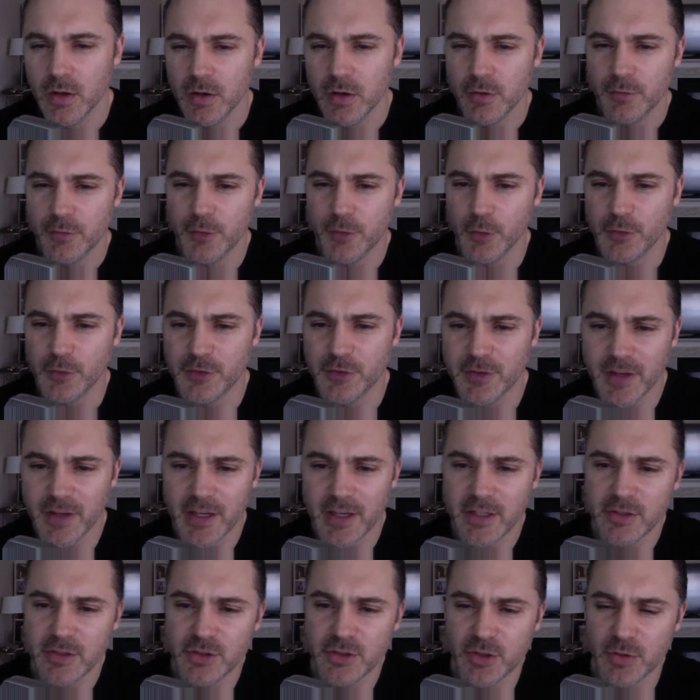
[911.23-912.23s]

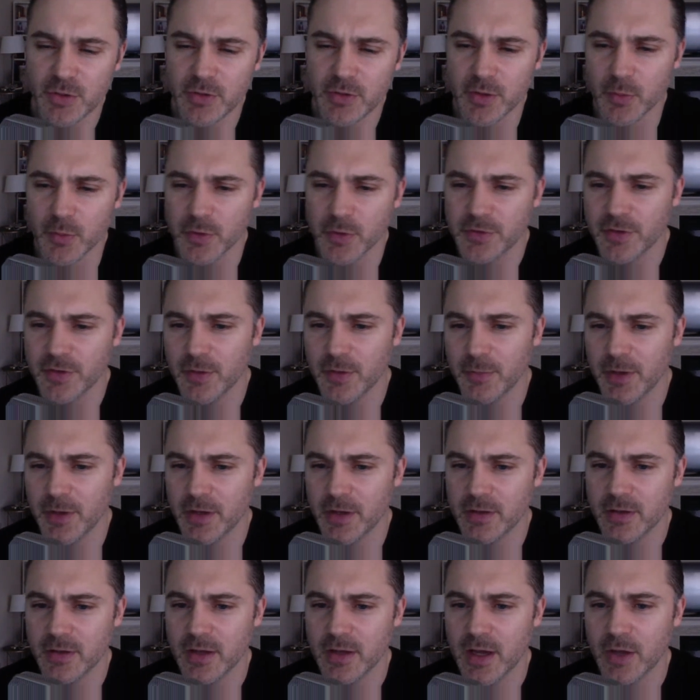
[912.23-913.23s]
Fosane Jr., what's up,
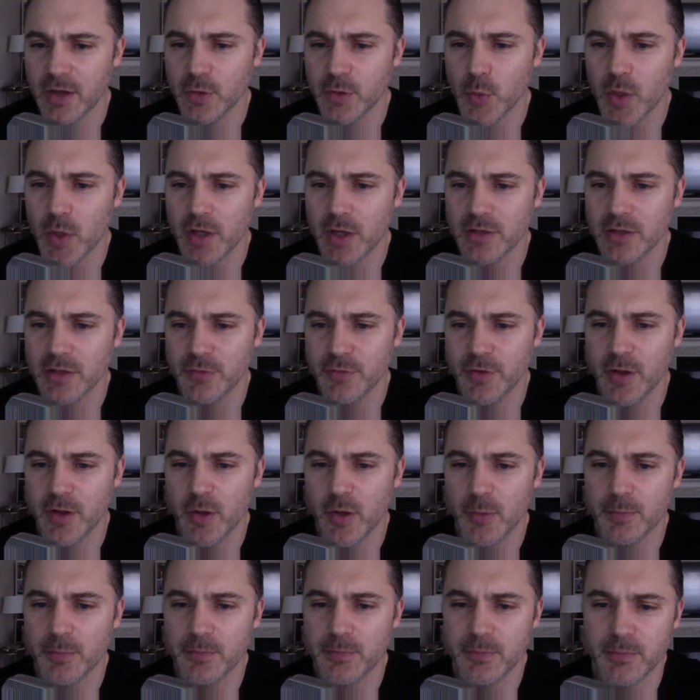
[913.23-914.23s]
man? How do I
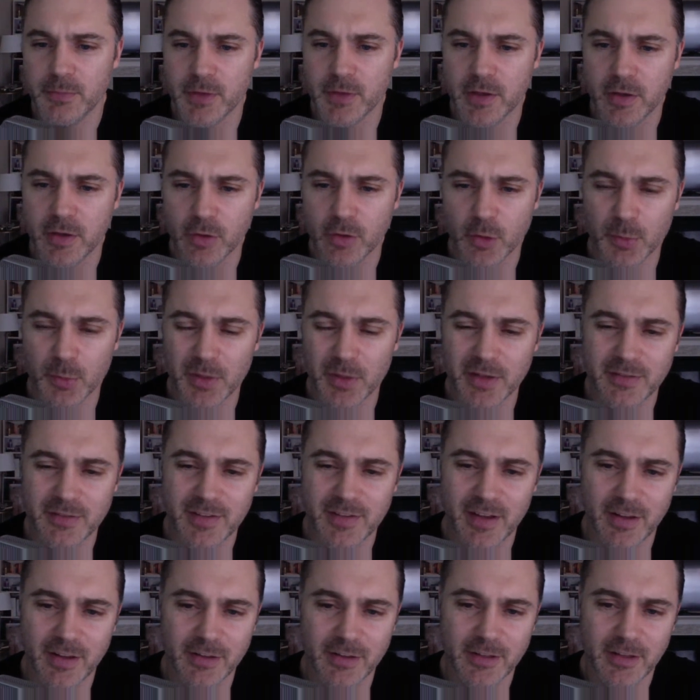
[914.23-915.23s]
develop the killer
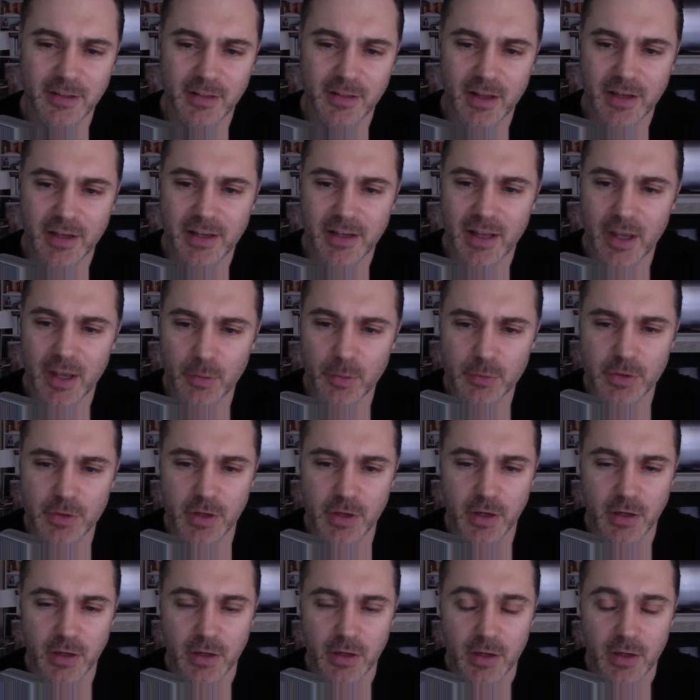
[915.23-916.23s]
mentality like
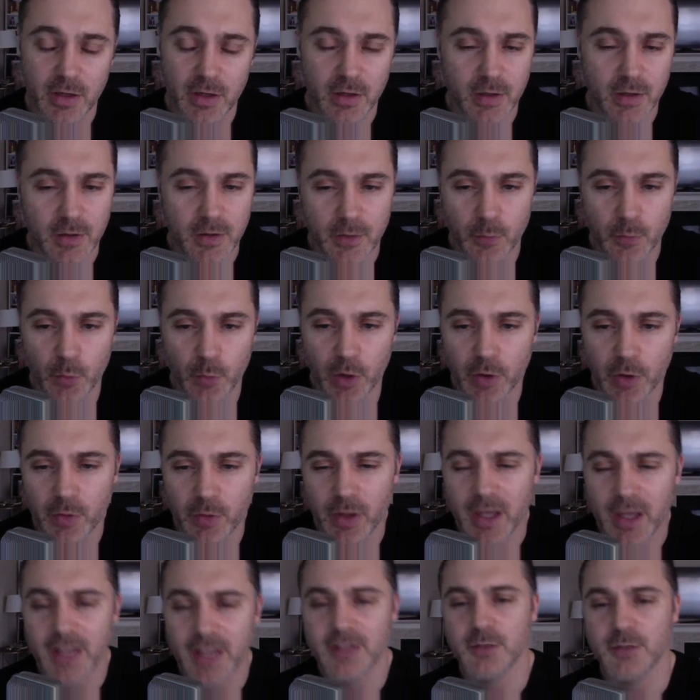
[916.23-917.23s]
MJ? Well,
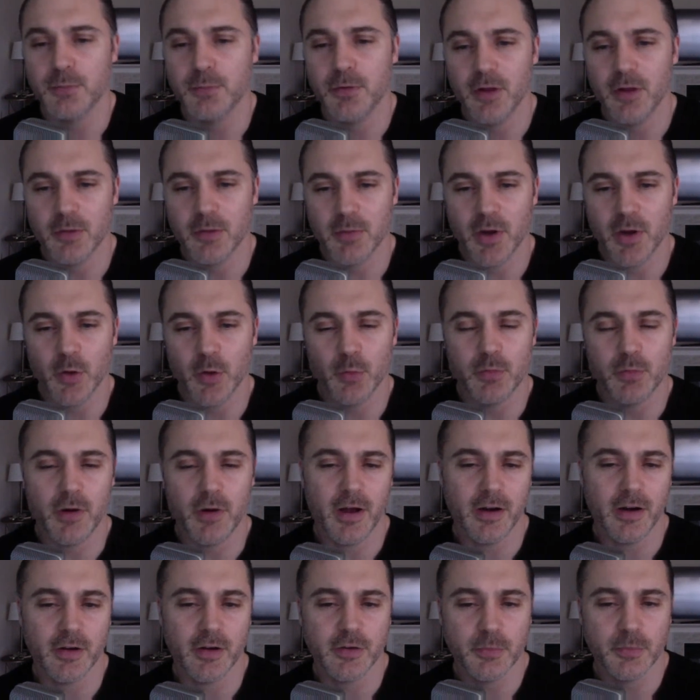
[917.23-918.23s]
hate to plug my own
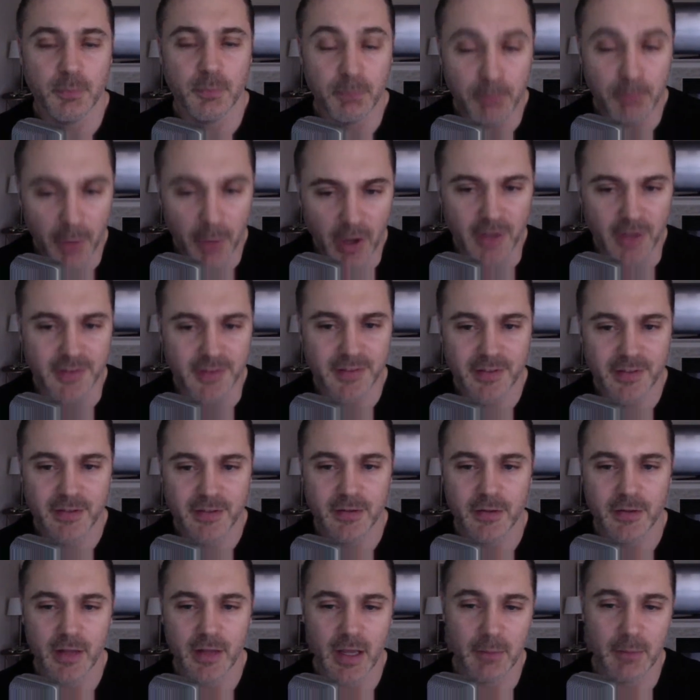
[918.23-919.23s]
products, but
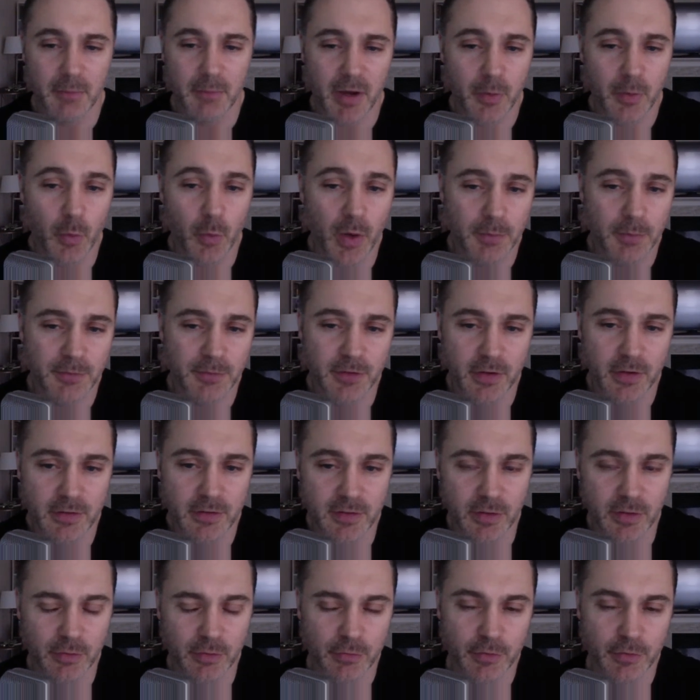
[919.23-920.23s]
at my website,
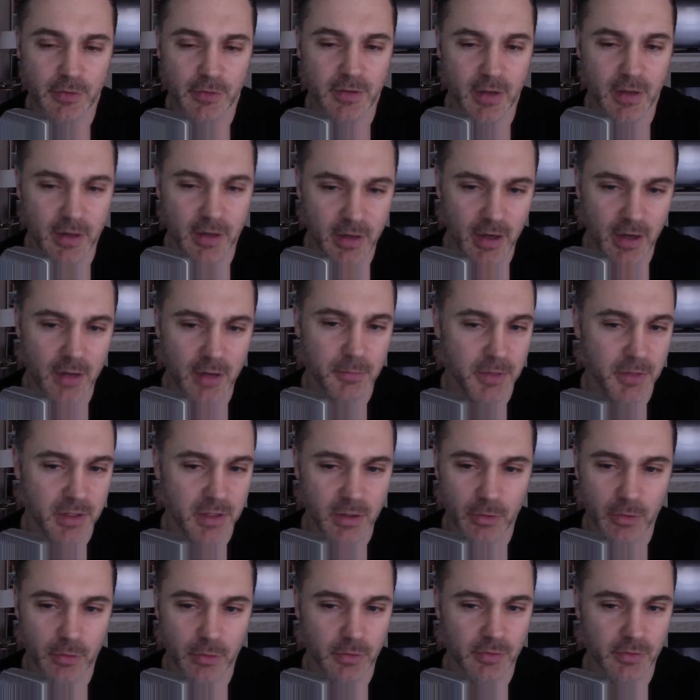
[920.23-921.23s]
dylanfreed.com, the
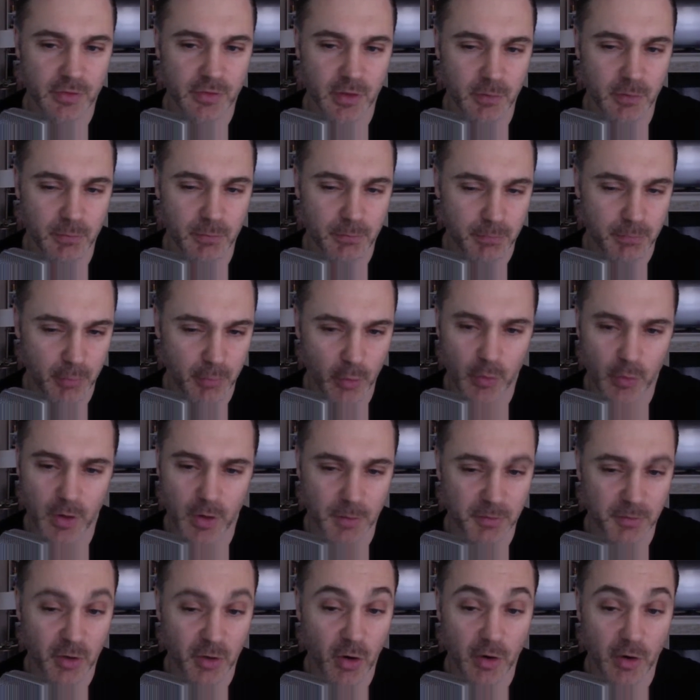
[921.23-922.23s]
Killer Instinct
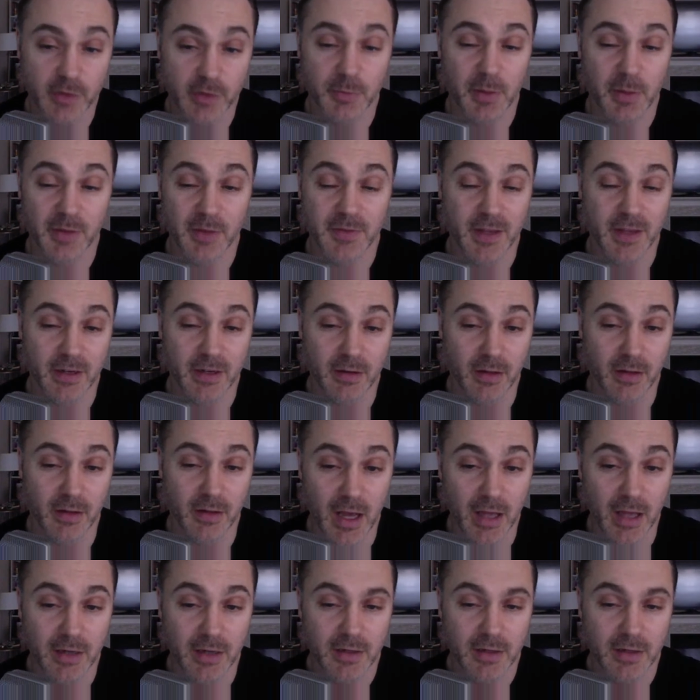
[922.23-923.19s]
program talks about that a lot.